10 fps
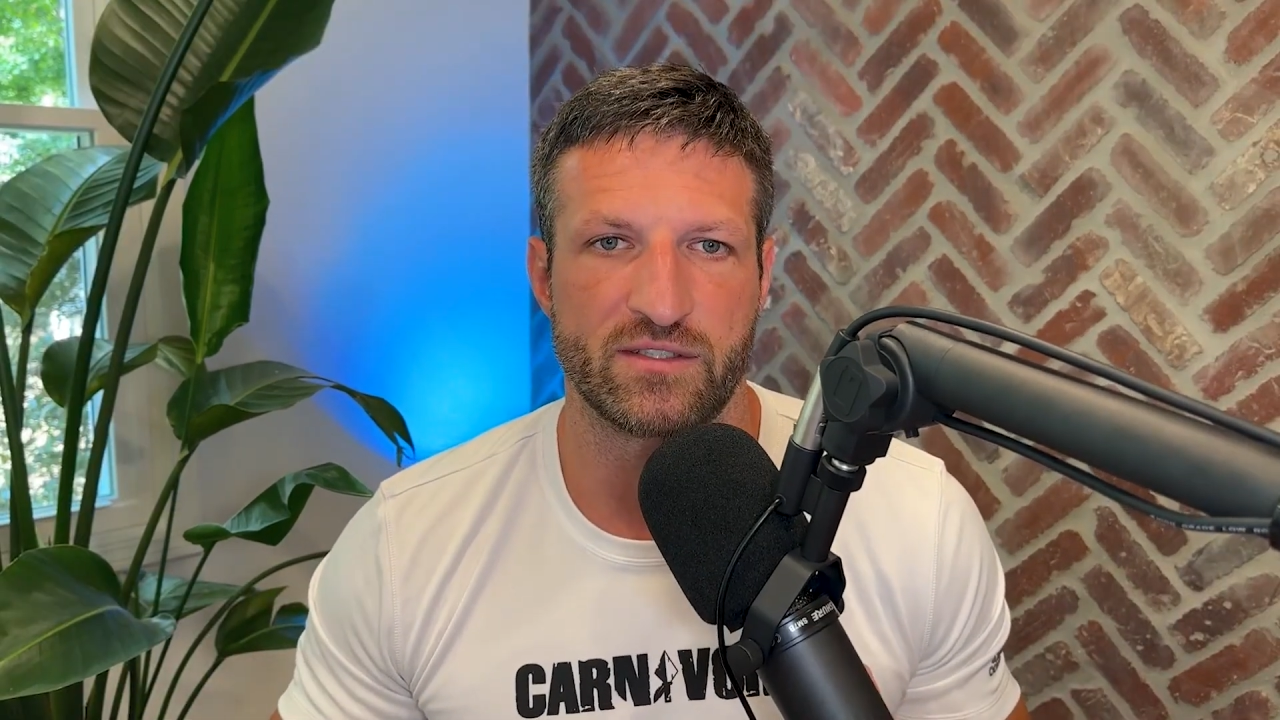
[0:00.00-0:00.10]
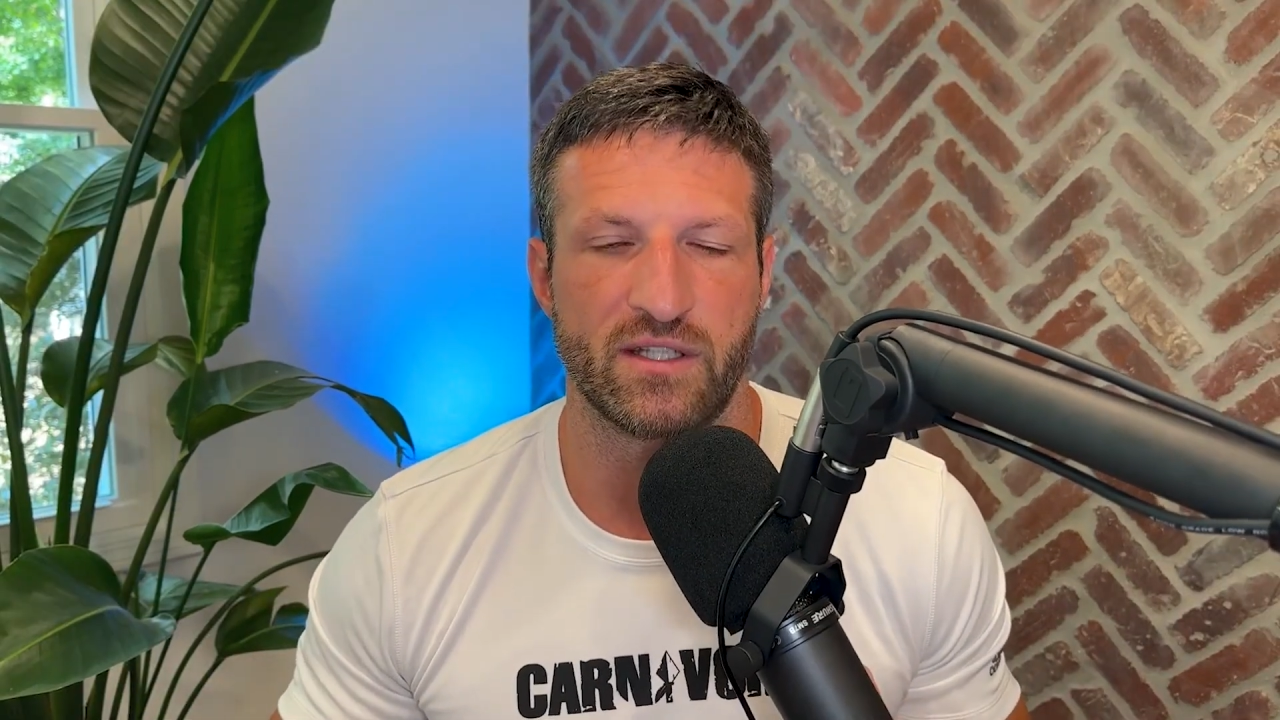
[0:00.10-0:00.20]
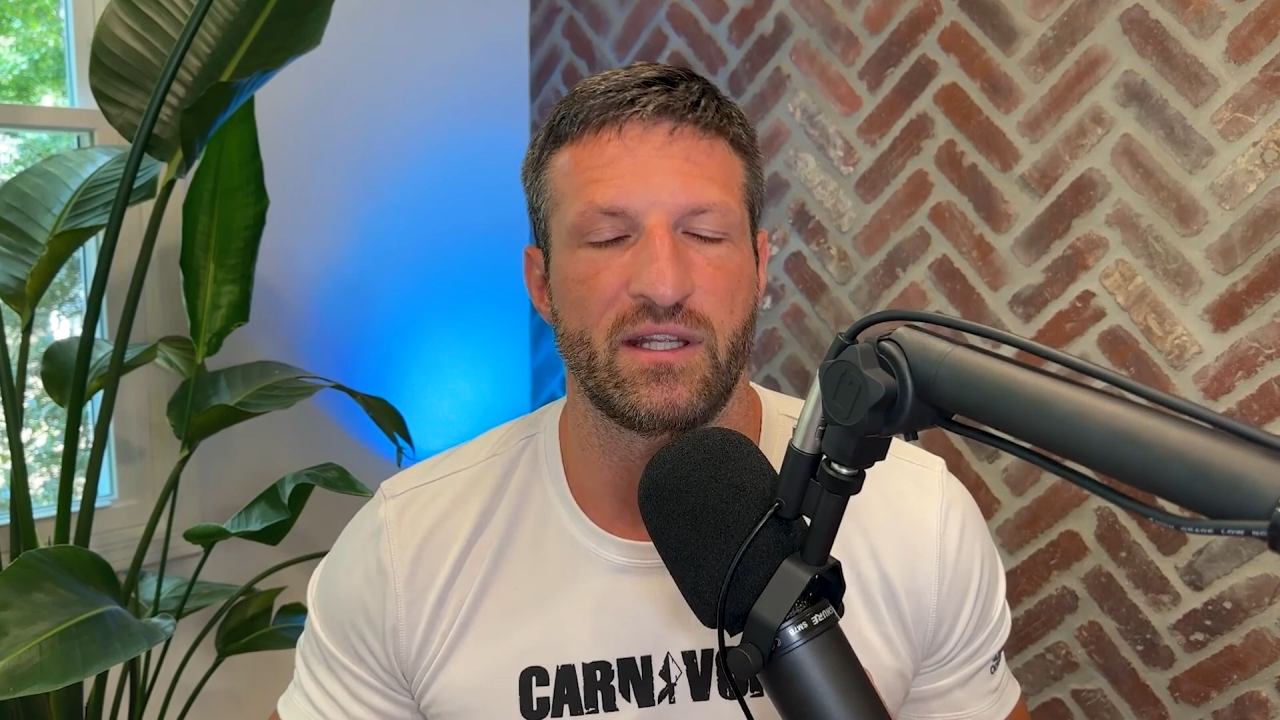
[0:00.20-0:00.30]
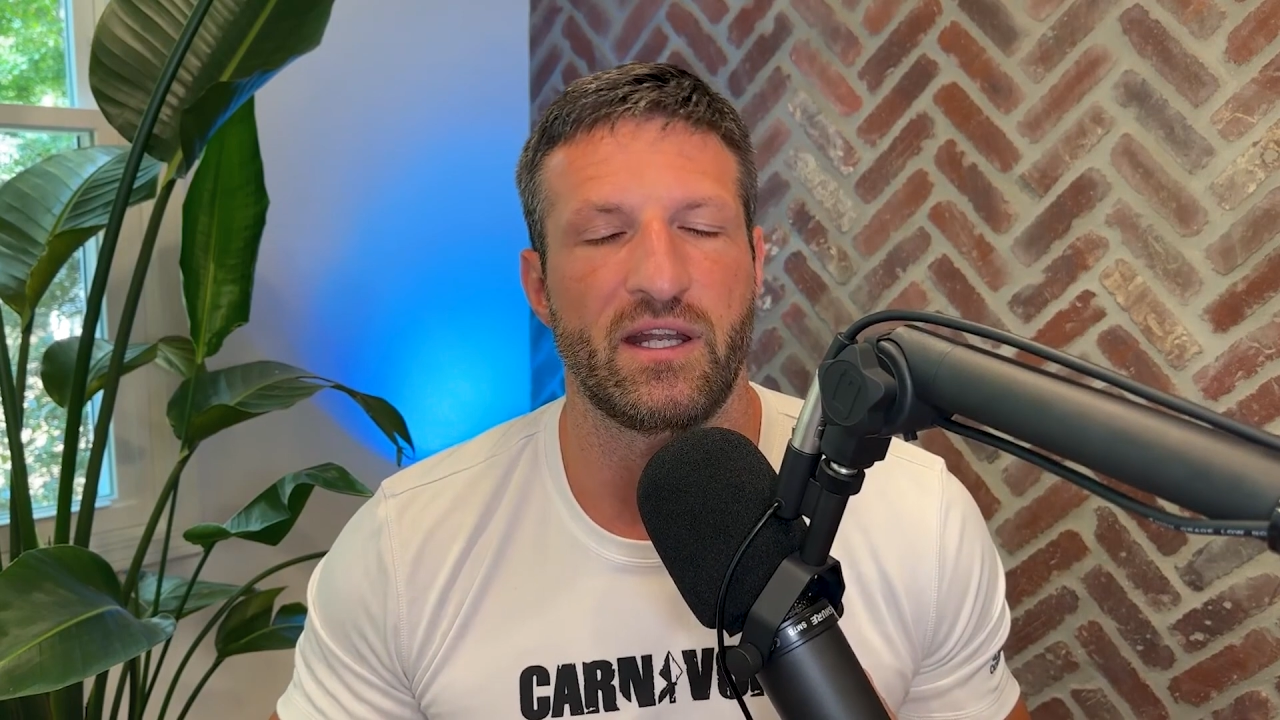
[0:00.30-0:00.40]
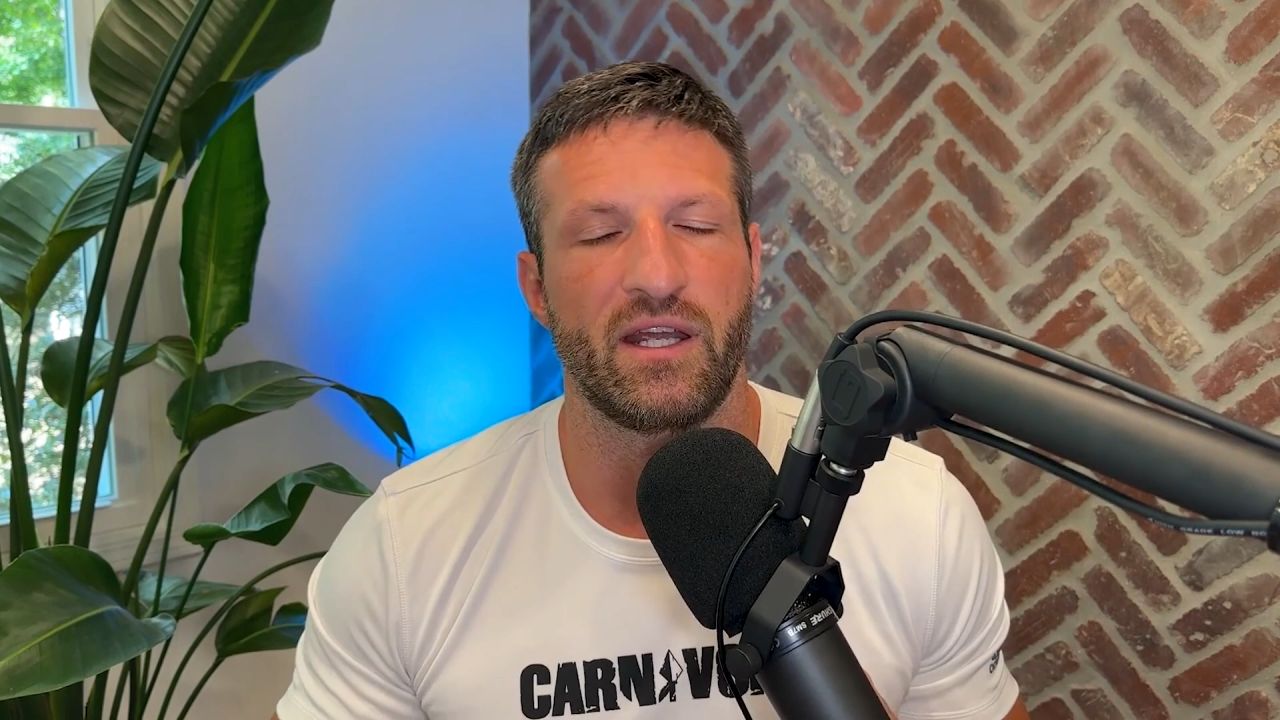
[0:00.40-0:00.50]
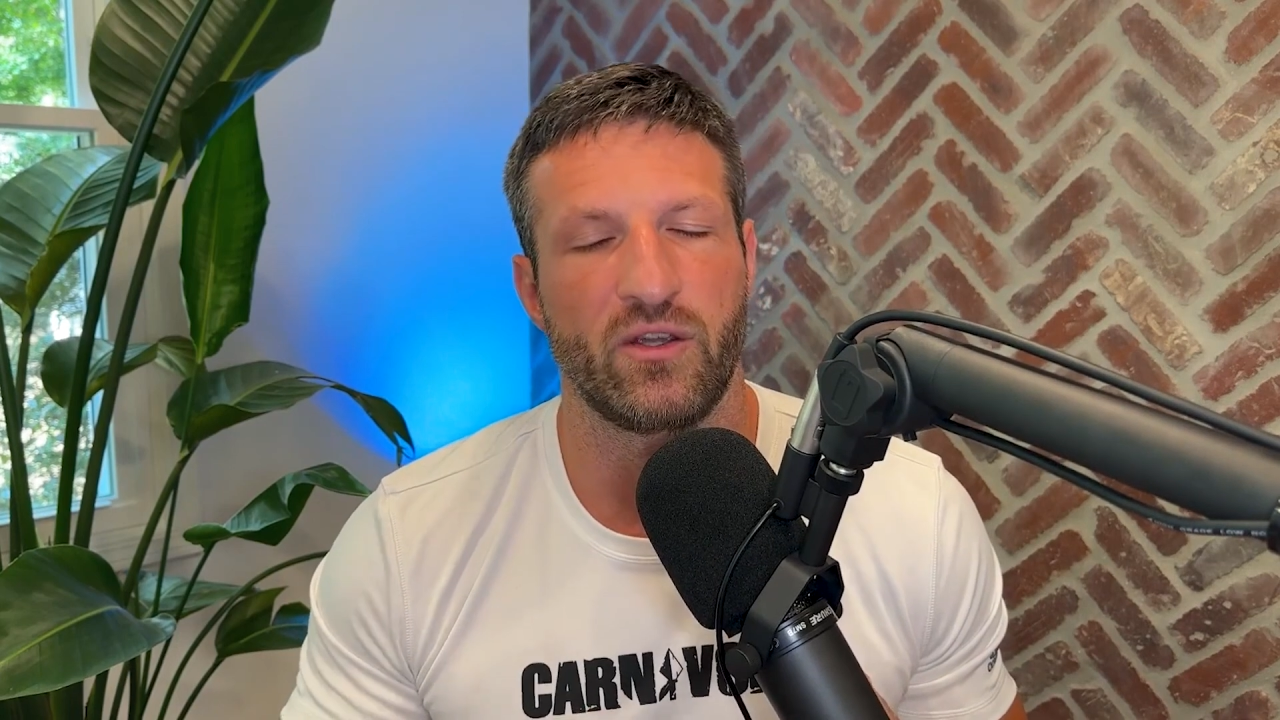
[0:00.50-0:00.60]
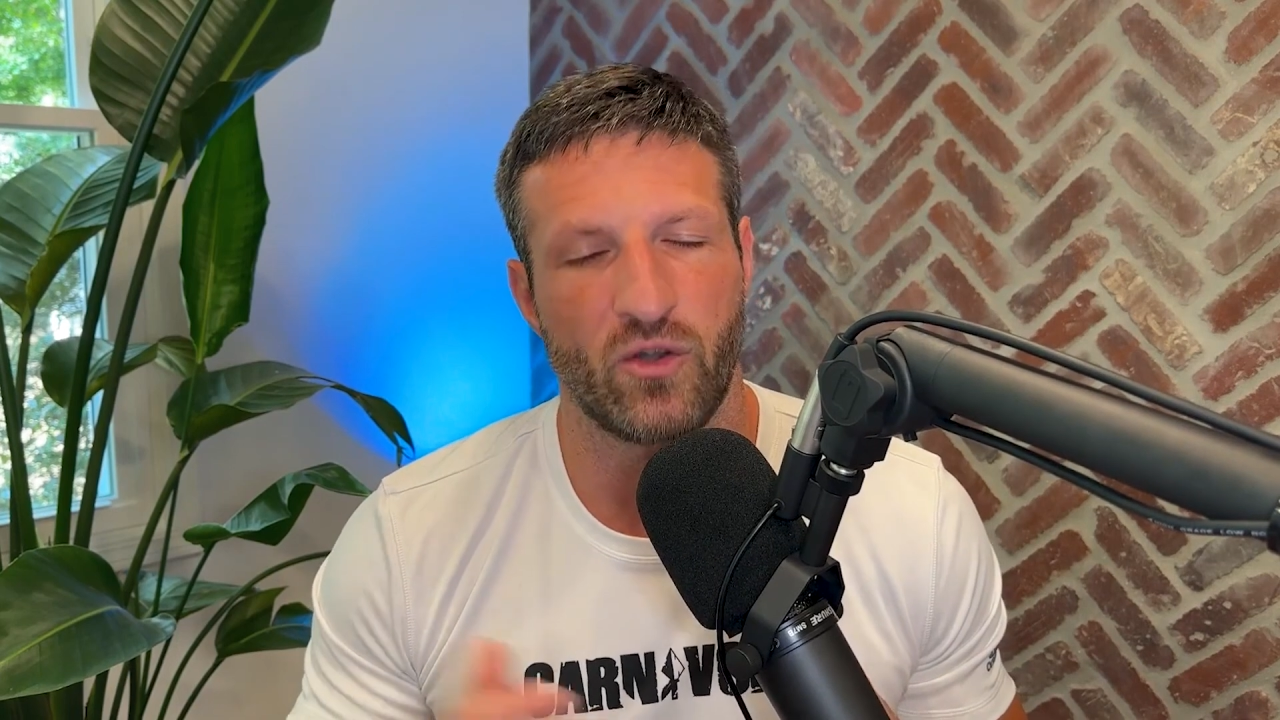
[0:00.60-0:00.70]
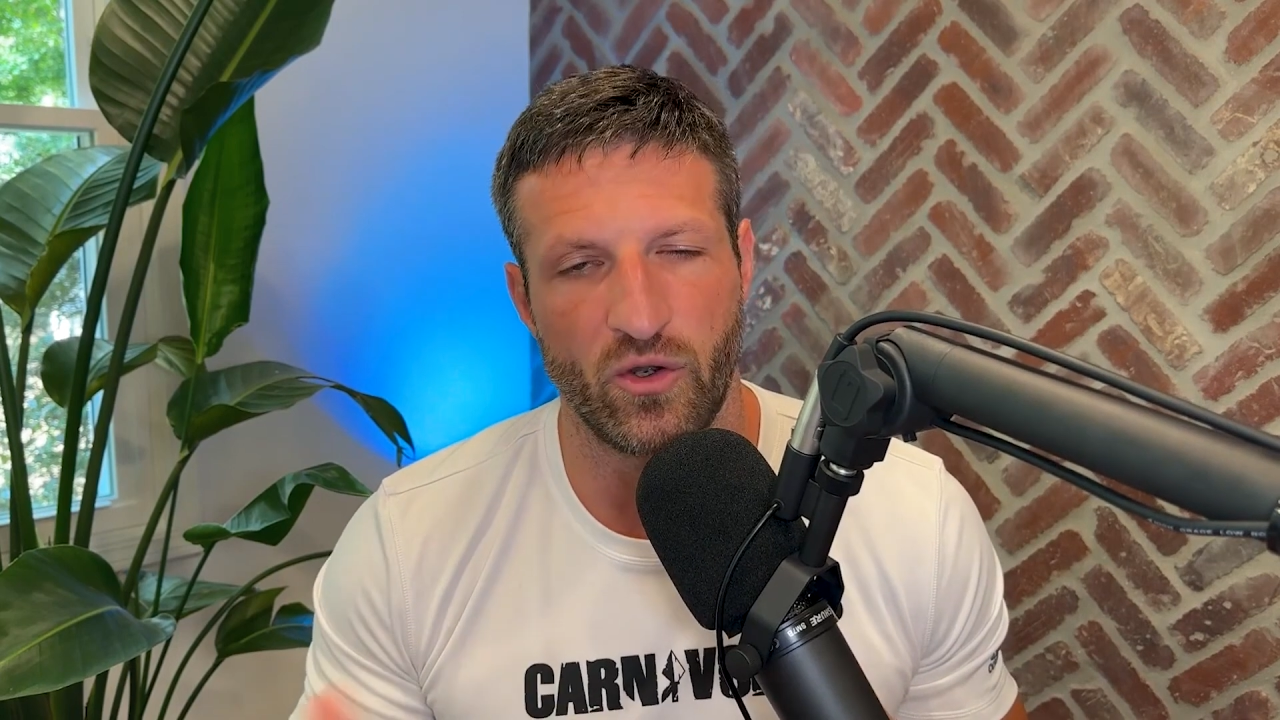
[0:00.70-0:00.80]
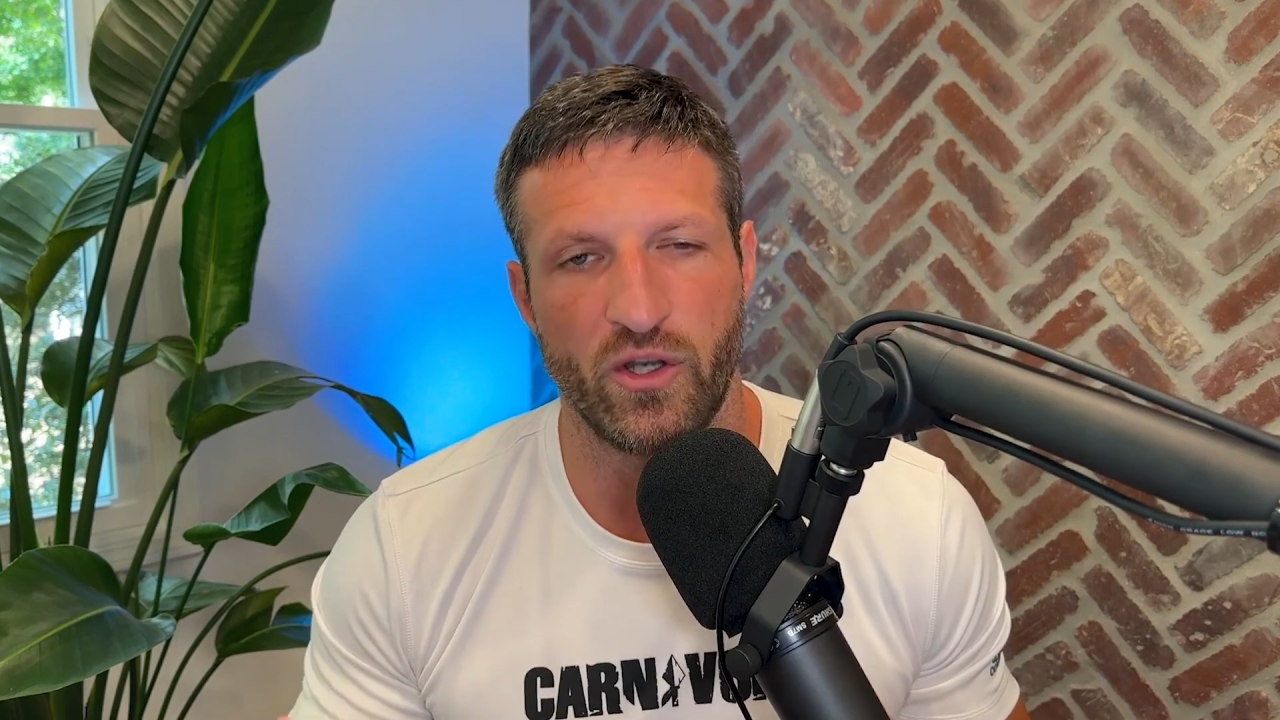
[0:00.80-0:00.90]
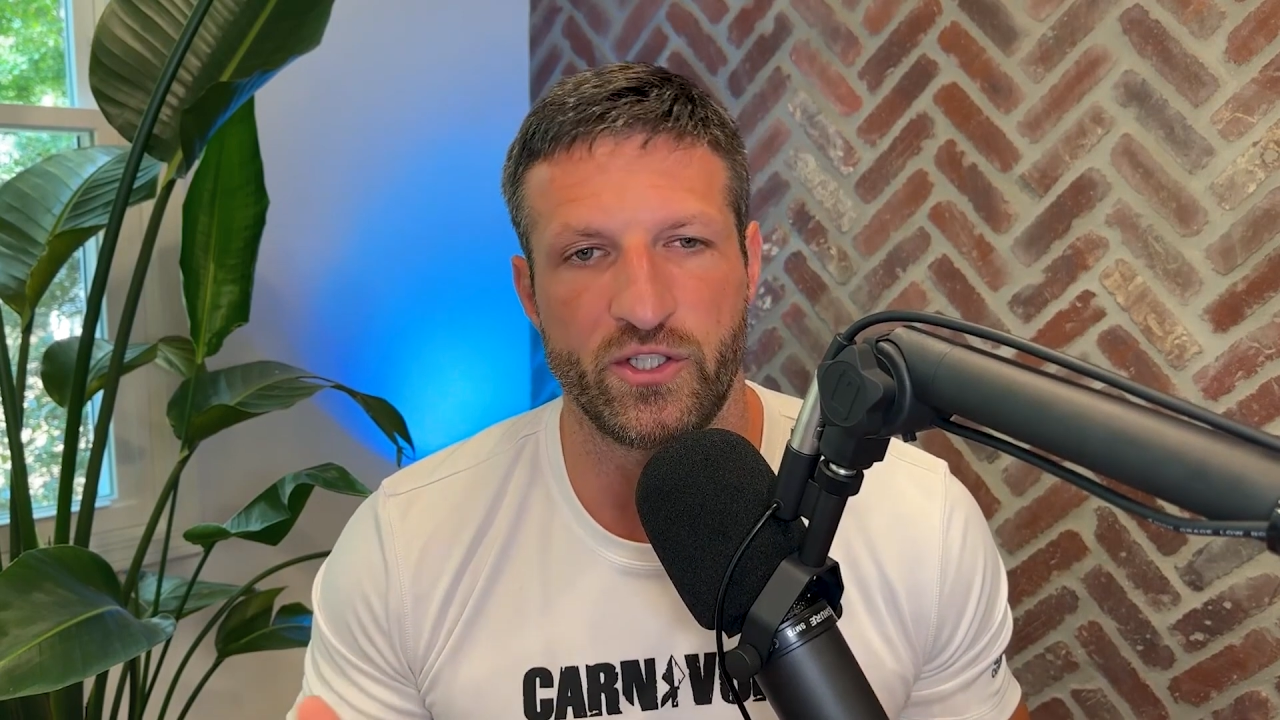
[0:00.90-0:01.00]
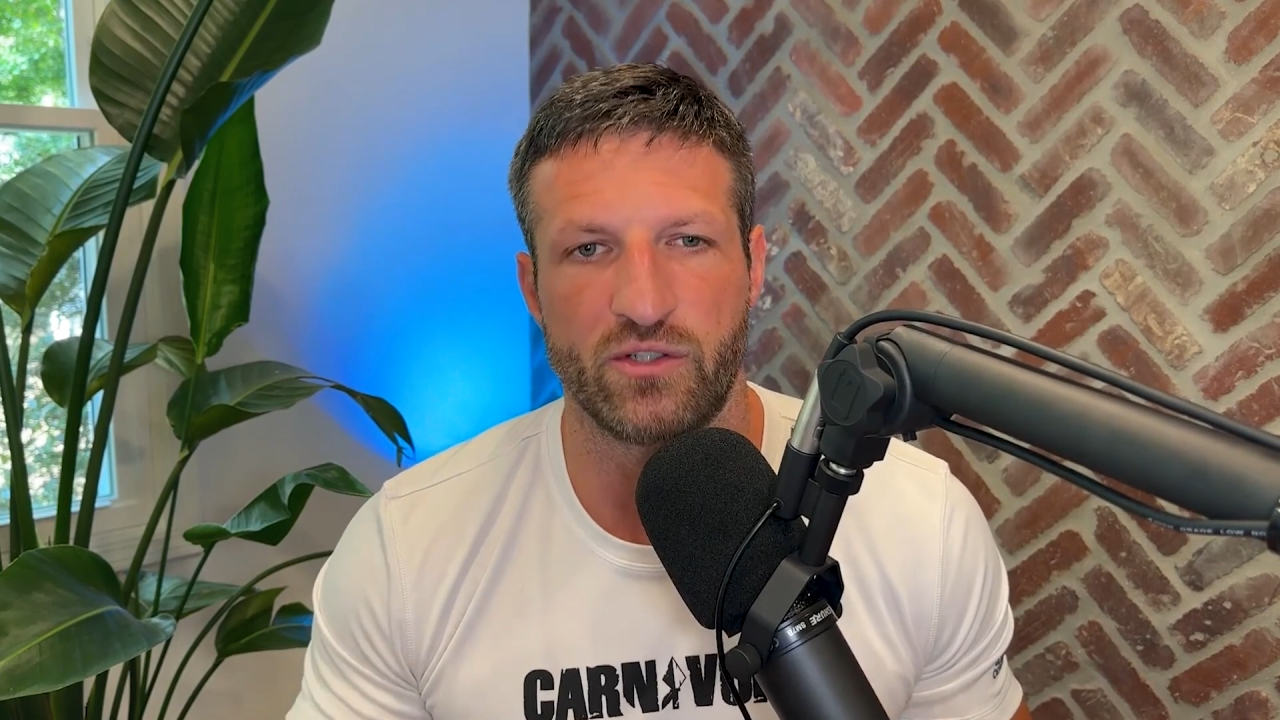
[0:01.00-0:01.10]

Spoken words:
and that I encourage